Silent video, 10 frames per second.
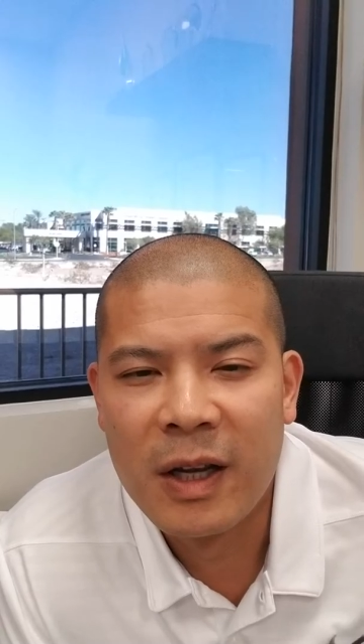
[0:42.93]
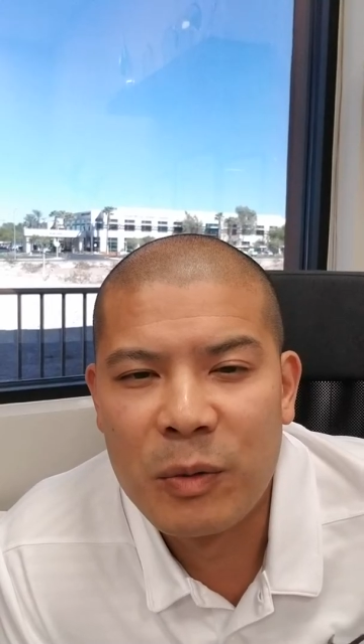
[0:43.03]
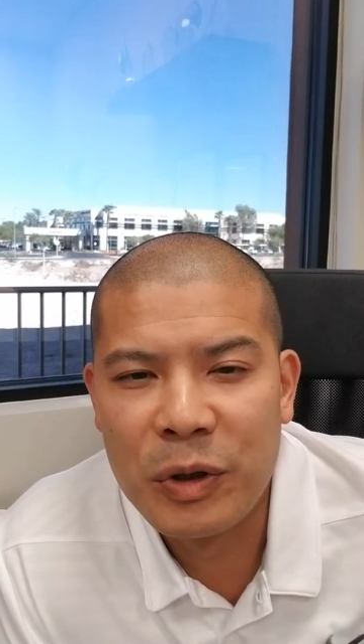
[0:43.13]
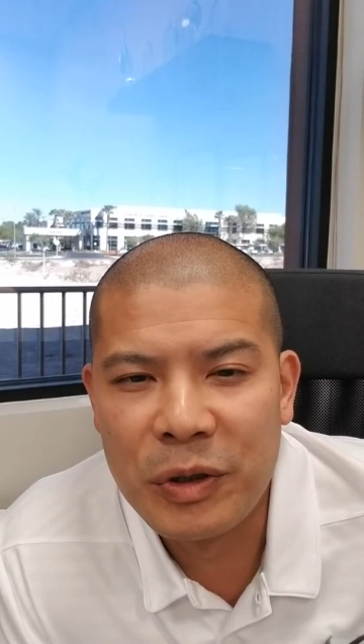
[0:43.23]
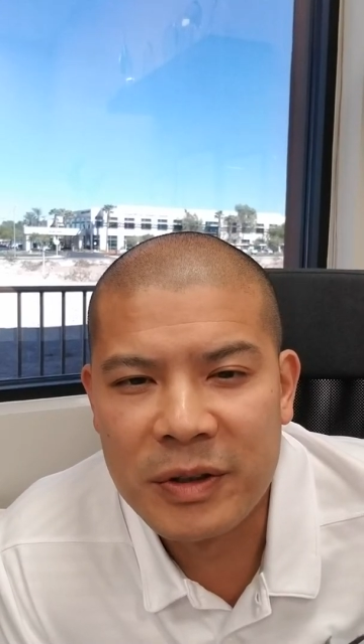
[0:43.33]

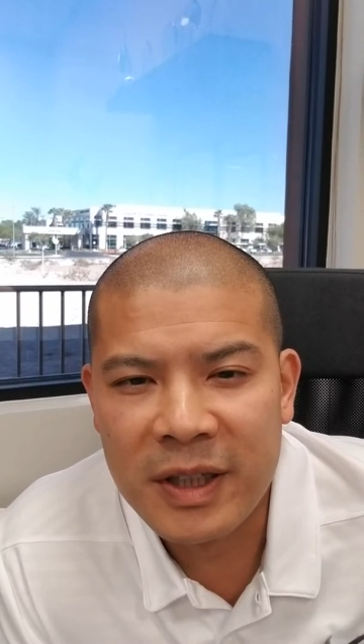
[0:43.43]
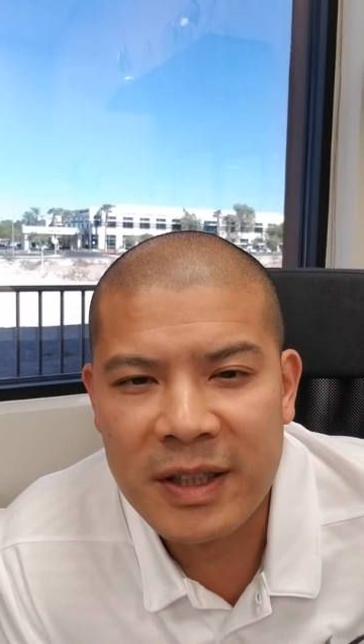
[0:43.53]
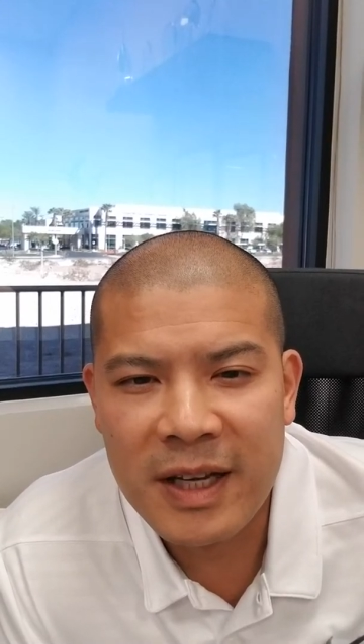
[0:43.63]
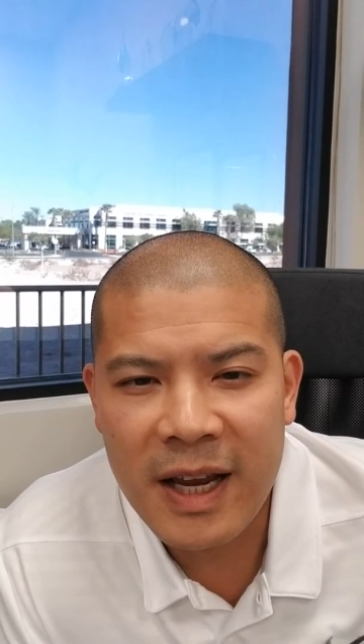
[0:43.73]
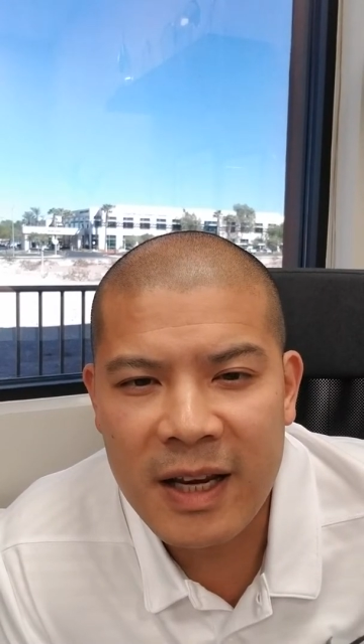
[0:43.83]
reducing
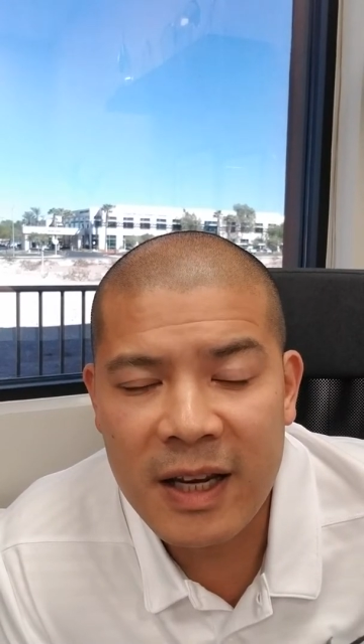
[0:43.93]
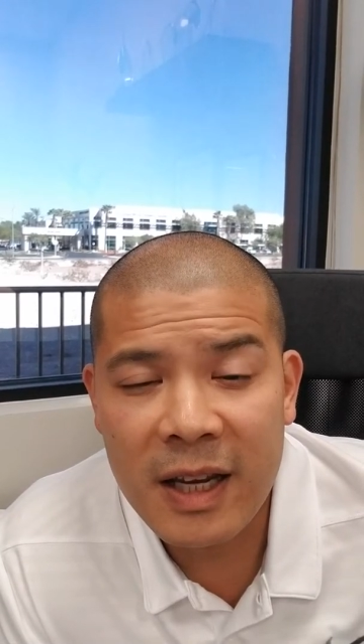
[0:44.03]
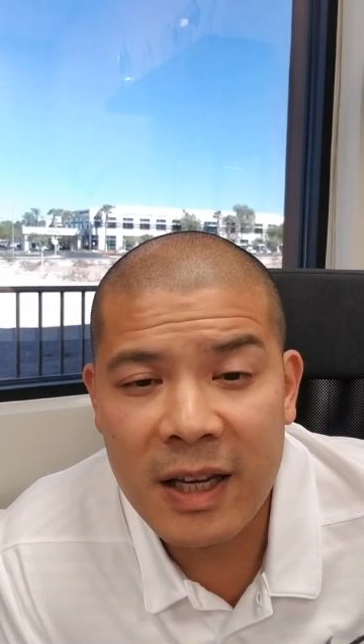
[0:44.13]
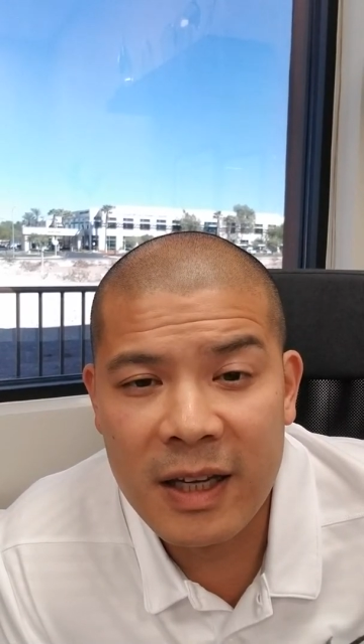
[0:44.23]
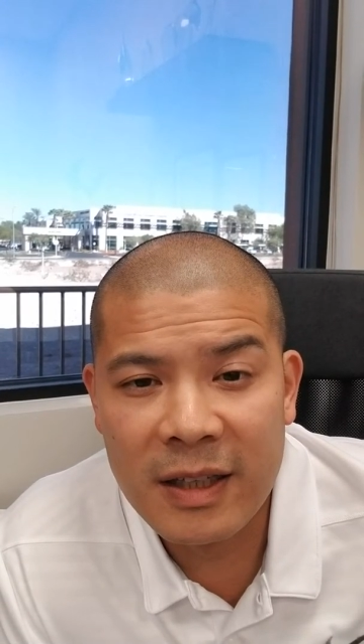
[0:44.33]
debt
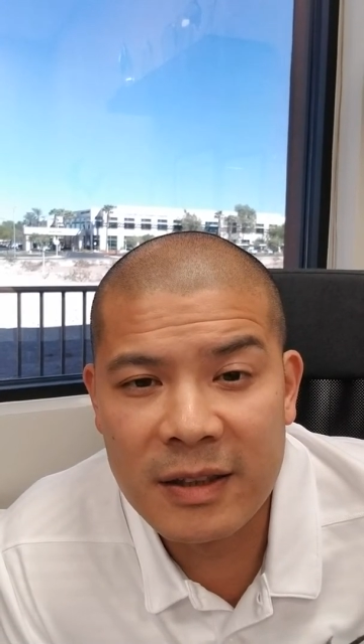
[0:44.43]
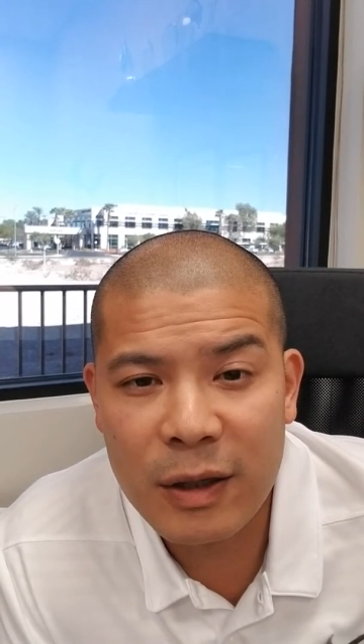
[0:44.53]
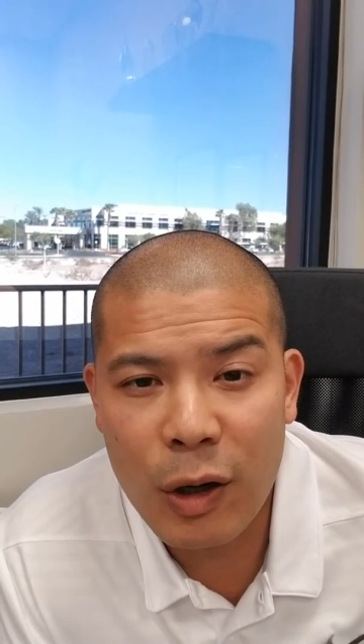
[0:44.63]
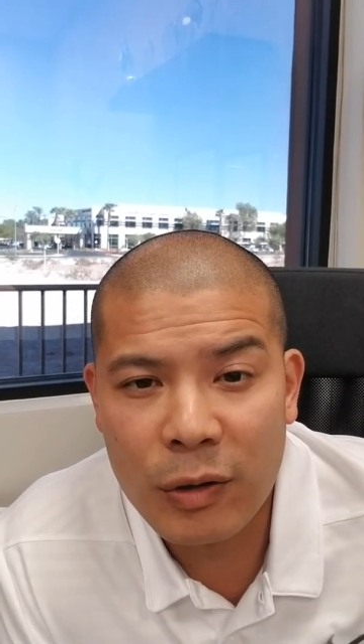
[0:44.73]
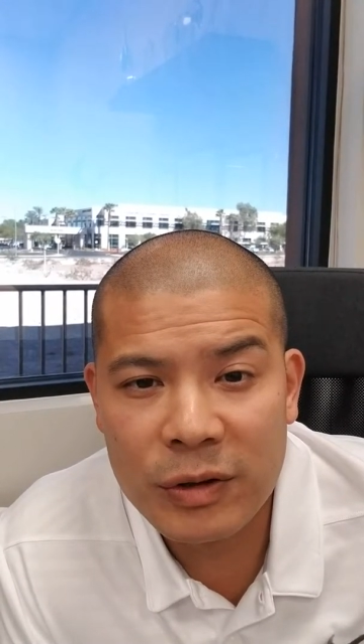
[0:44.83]
is
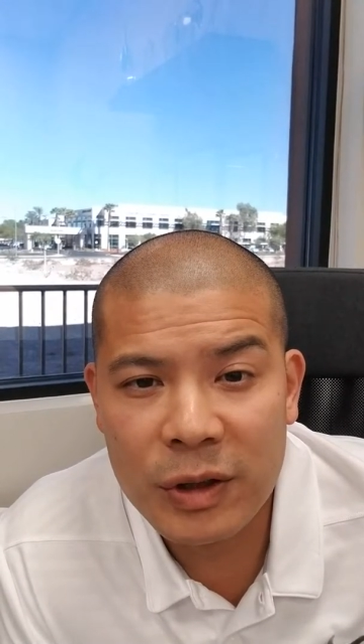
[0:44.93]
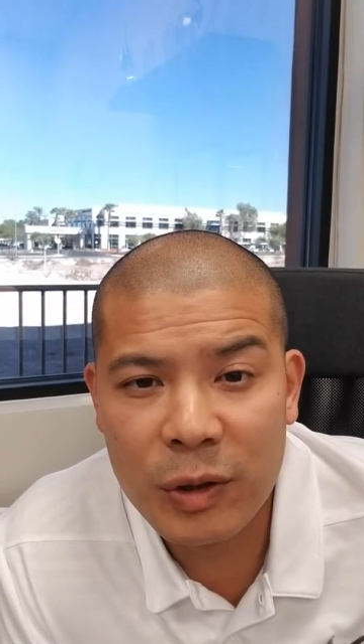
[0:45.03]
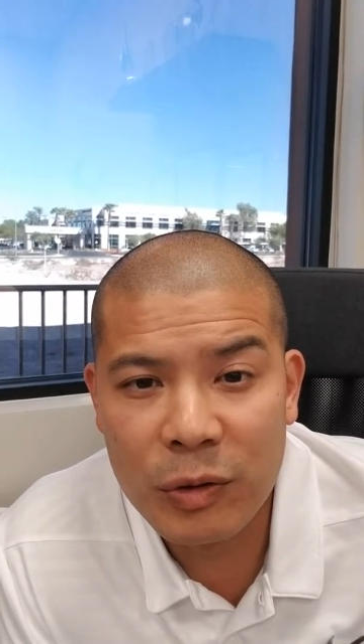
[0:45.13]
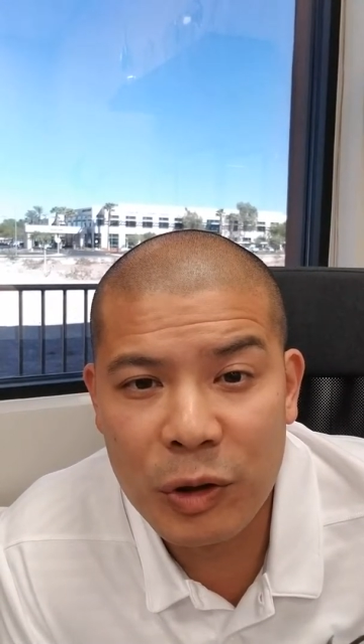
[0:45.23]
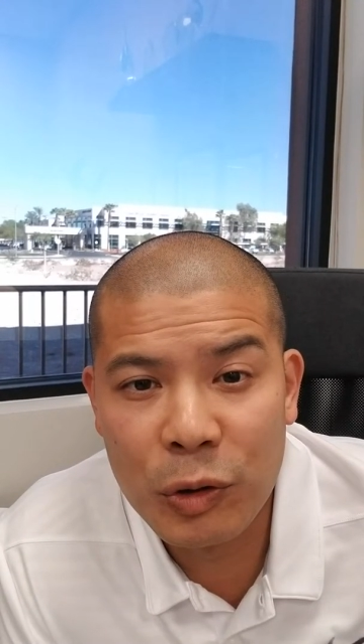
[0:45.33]

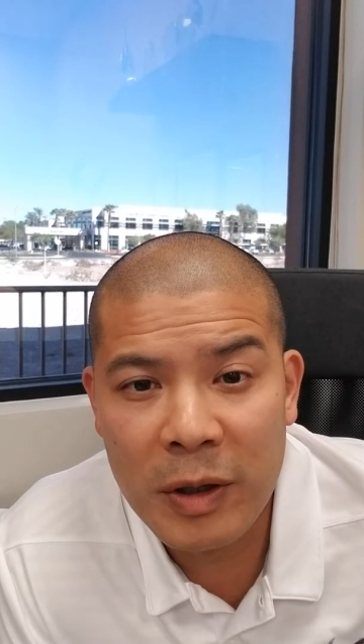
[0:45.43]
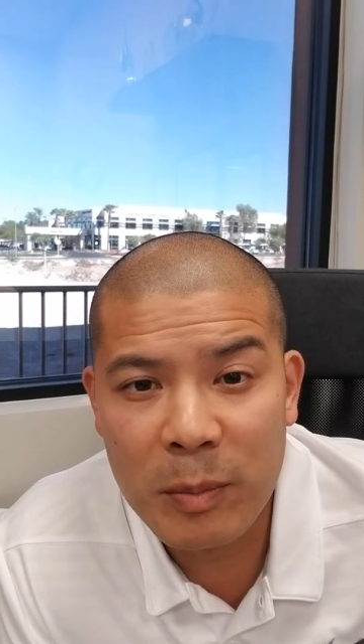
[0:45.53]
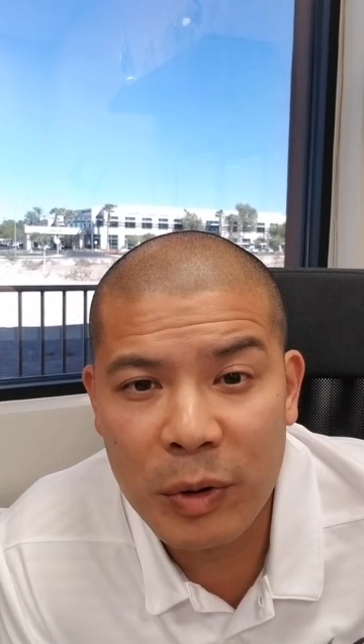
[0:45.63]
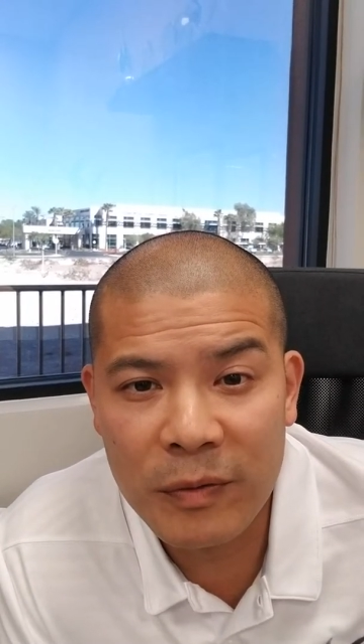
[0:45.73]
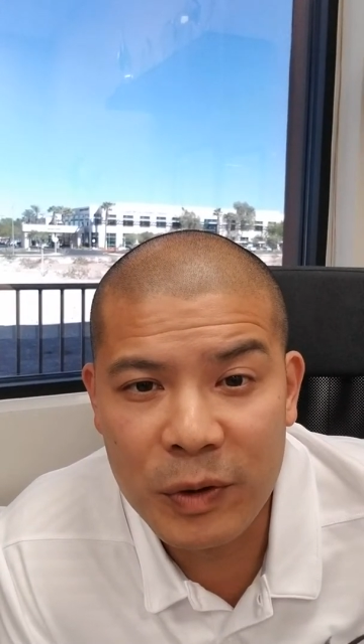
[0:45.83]
also you'll
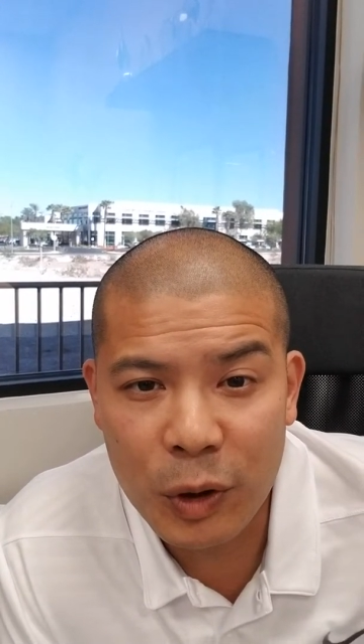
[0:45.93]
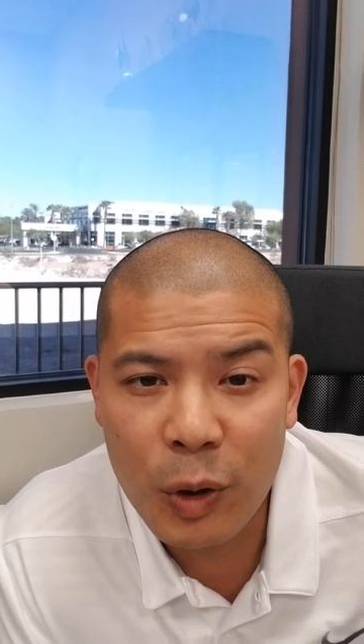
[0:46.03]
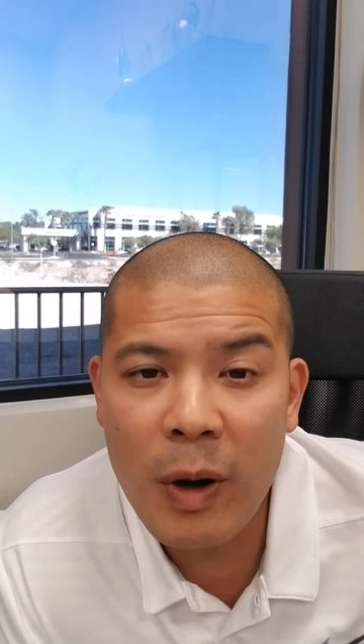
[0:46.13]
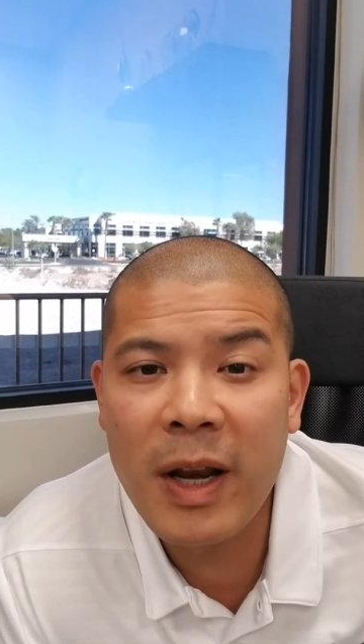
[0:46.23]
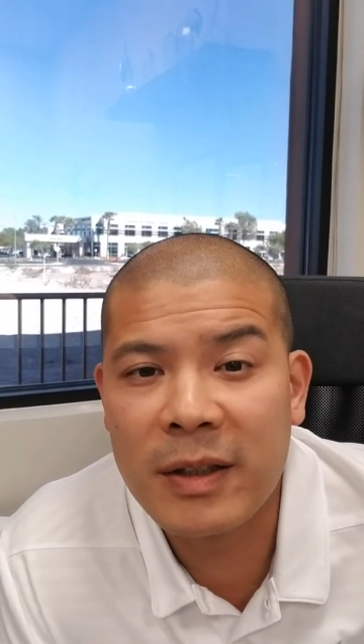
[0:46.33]
improve your
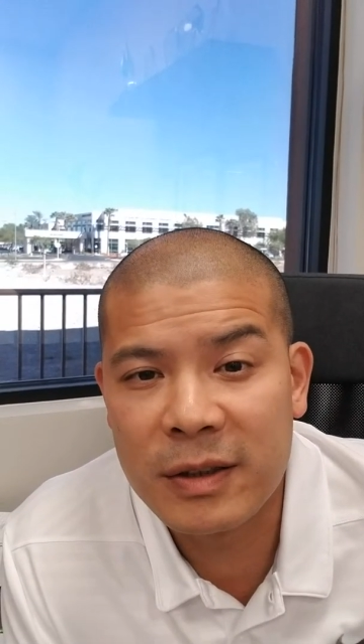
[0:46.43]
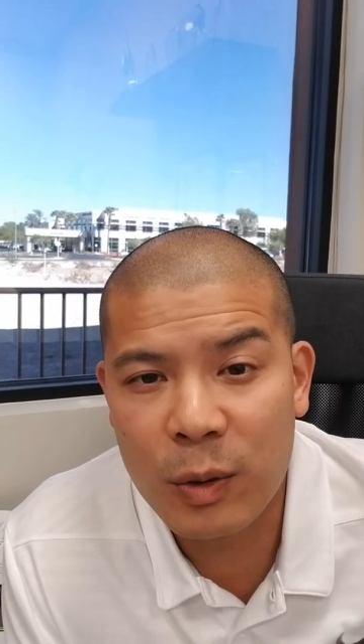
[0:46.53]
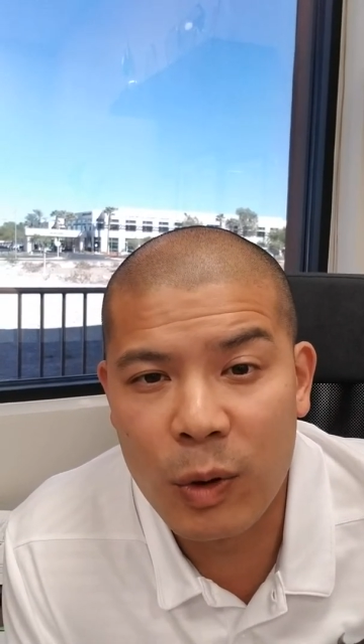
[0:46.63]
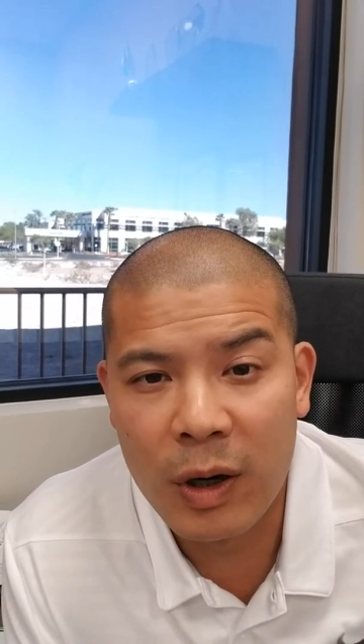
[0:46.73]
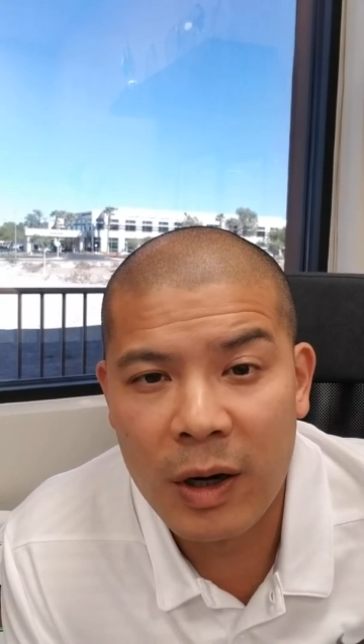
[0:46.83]
credit
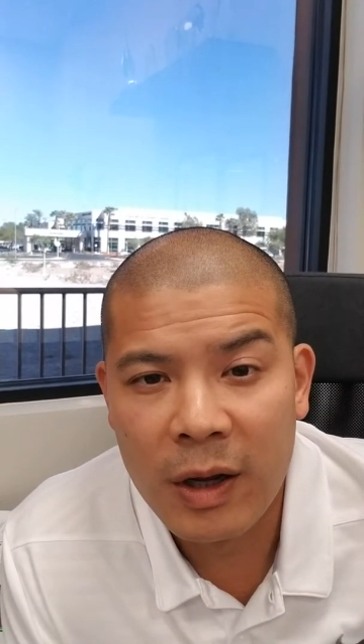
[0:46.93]
score.